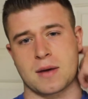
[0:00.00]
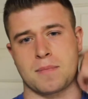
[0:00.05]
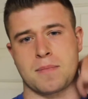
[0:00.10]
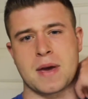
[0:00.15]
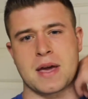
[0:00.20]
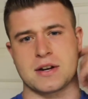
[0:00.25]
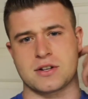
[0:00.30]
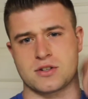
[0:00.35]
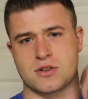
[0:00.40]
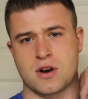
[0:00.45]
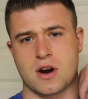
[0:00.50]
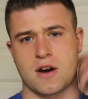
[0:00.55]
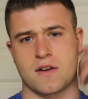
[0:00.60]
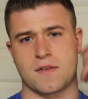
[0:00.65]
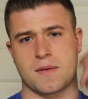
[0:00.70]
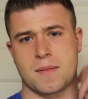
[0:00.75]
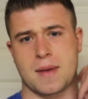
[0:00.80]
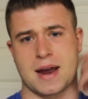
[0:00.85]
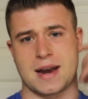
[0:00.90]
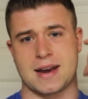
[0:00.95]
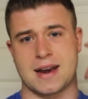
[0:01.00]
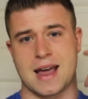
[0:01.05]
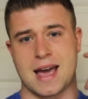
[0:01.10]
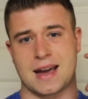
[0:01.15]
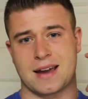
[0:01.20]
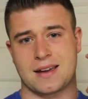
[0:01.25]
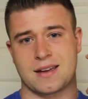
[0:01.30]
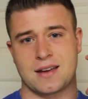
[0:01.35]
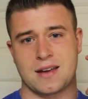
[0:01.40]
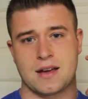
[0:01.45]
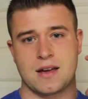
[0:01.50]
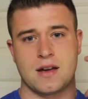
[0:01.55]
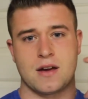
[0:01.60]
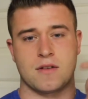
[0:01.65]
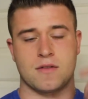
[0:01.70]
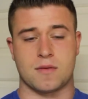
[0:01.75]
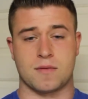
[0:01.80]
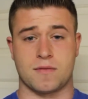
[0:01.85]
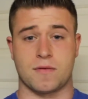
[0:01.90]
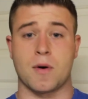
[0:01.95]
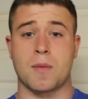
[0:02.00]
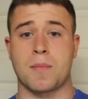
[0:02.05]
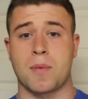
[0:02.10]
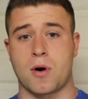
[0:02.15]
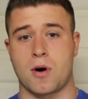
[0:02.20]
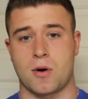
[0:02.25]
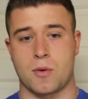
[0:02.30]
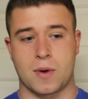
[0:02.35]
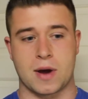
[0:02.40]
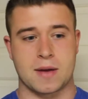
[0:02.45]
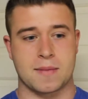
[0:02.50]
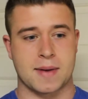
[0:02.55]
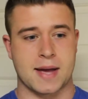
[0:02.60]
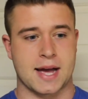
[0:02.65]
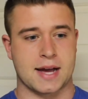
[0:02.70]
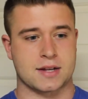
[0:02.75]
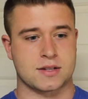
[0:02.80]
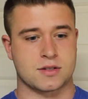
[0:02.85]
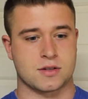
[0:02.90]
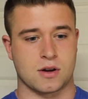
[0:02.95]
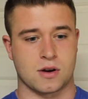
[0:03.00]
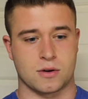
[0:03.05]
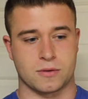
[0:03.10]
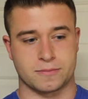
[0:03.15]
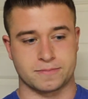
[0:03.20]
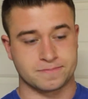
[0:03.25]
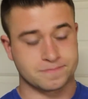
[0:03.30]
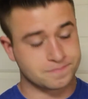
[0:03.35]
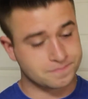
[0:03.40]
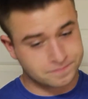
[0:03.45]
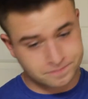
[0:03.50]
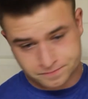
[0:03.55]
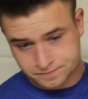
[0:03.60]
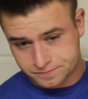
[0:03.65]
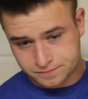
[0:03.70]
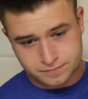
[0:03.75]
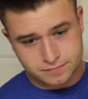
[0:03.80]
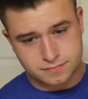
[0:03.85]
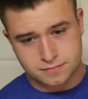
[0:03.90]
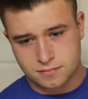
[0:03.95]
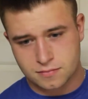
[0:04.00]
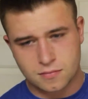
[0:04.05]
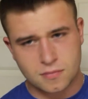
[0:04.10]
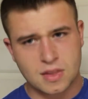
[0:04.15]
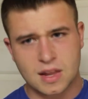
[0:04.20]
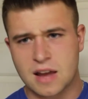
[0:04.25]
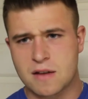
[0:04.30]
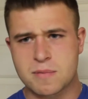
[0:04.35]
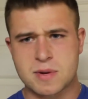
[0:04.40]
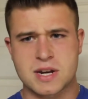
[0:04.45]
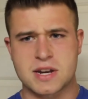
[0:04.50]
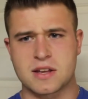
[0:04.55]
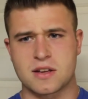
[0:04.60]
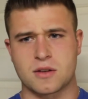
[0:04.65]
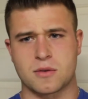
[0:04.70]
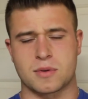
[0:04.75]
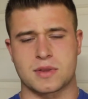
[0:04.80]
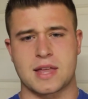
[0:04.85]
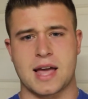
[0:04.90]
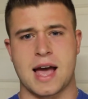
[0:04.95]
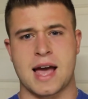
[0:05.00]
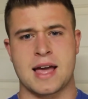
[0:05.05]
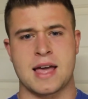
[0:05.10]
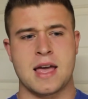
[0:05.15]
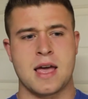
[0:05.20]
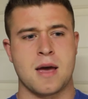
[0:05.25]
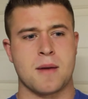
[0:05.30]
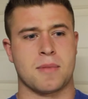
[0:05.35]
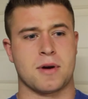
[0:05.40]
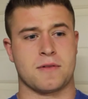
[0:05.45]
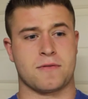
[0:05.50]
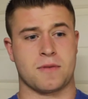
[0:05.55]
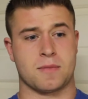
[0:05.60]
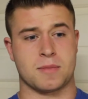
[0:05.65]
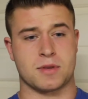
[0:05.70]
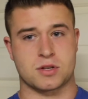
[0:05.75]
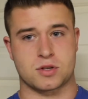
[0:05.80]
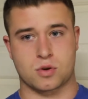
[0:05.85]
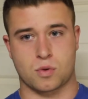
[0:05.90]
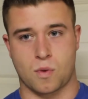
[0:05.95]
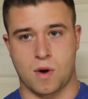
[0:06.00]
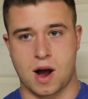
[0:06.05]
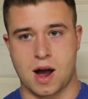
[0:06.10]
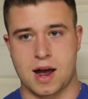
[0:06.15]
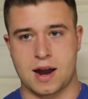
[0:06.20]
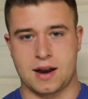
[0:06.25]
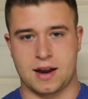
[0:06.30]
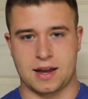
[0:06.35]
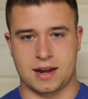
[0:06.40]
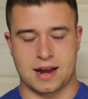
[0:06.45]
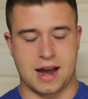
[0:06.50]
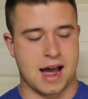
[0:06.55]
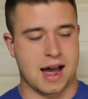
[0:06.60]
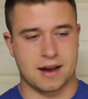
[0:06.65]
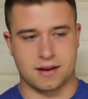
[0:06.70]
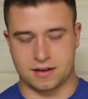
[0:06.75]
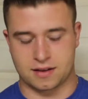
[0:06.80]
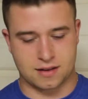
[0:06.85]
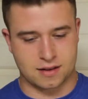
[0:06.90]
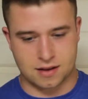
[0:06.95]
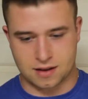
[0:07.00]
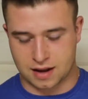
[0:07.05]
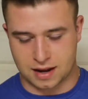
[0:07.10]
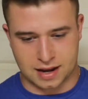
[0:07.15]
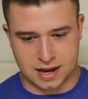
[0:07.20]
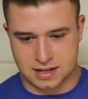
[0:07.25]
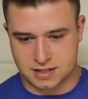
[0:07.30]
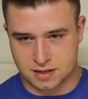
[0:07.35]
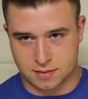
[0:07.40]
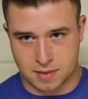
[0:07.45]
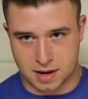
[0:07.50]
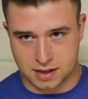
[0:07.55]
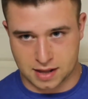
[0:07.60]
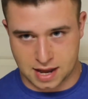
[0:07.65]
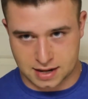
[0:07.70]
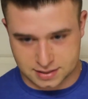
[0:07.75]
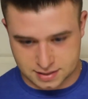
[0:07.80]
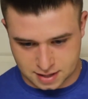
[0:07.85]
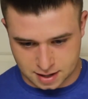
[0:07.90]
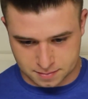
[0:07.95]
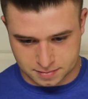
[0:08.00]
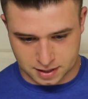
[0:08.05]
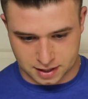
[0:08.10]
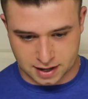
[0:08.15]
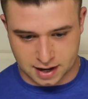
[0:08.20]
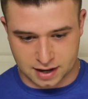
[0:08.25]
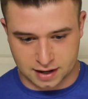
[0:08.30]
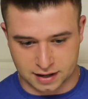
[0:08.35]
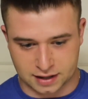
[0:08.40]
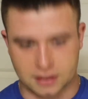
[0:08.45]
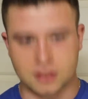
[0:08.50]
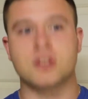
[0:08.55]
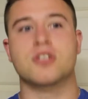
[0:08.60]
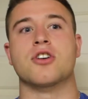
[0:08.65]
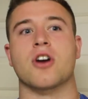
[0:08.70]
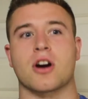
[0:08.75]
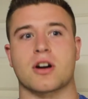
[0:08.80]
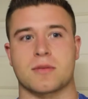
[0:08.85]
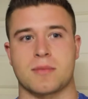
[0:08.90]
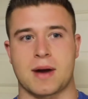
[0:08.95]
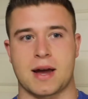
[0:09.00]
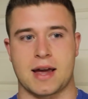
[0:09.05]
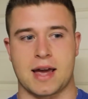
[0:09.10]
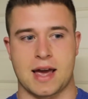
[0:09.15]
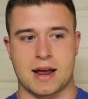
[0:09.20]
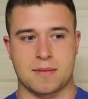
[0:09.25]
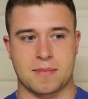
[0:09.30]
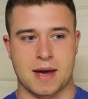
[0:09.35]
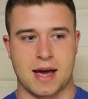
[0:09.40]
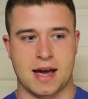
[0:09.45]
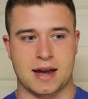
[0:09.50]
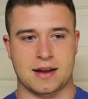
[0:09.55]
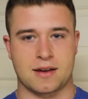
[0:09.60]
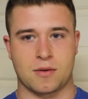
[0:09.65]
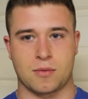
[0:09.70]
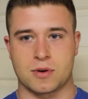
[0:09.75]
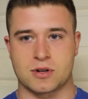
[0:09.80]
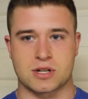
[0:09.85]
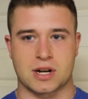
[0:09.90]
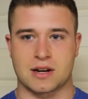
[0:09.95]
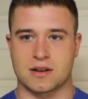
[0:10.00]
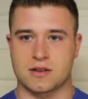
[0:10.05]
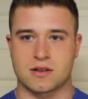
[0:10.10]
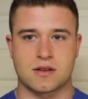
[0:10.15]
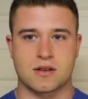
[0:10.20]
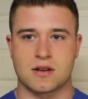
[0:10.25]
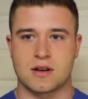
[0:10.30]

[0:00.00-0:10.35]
a pinched nerve in my neck from football way back. So I've been dealing with that. But from the squat, I guess on my last attempt I kind of like jerked my head back, which I